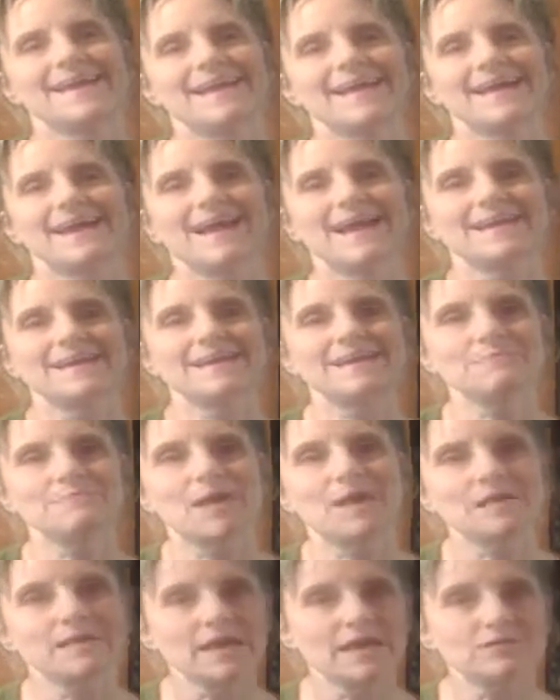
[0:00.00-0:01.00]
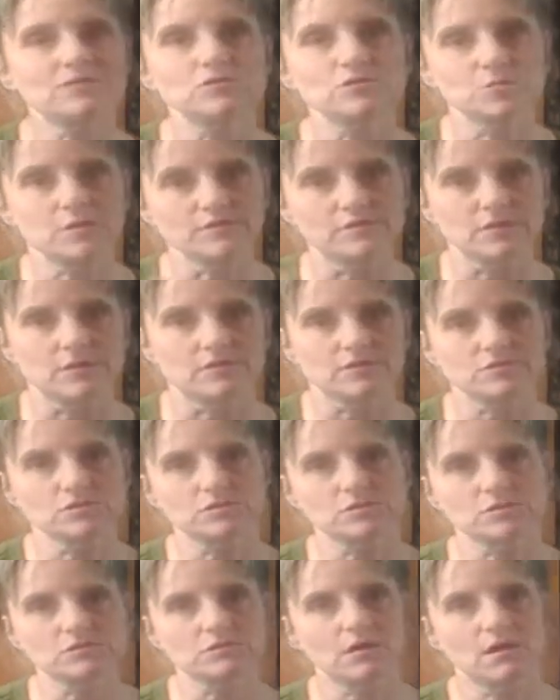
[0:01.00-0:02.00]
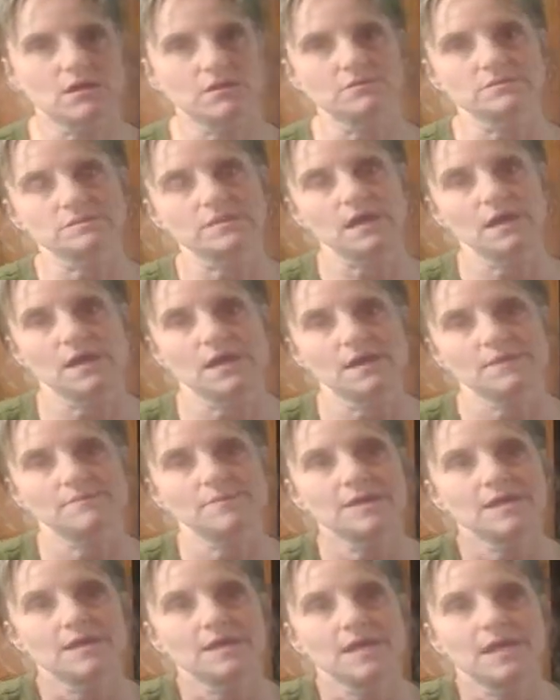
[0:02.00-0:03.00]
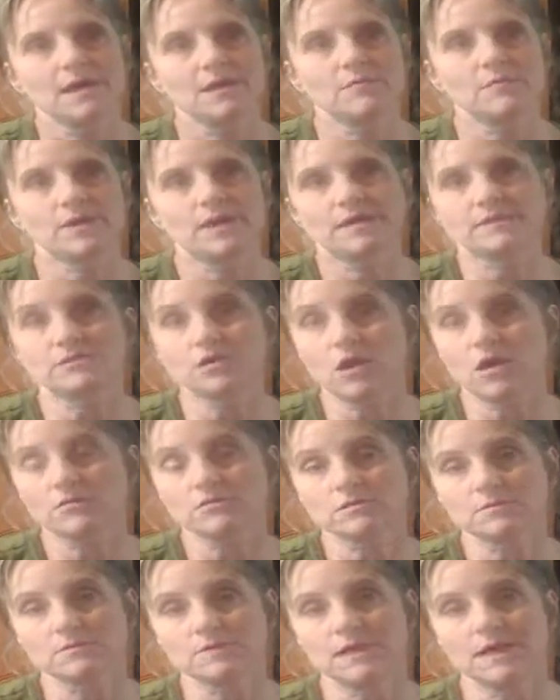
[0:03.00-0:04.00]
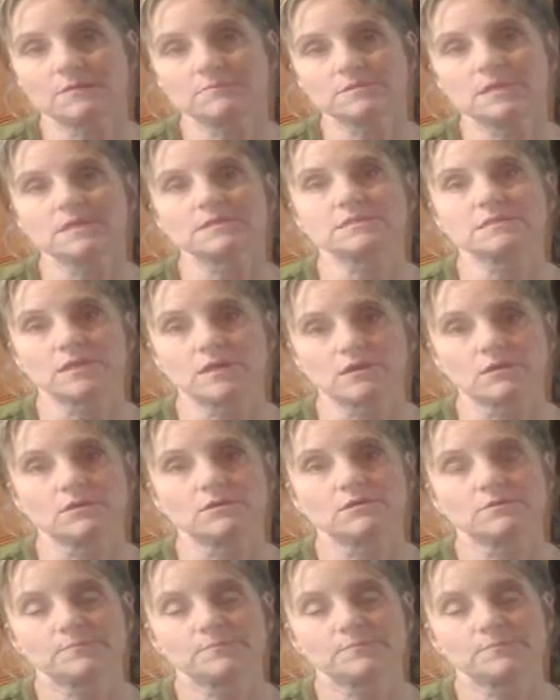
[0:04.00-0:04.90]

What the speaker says: I get my letters reversed all the time, and when I talk sometimes I slur.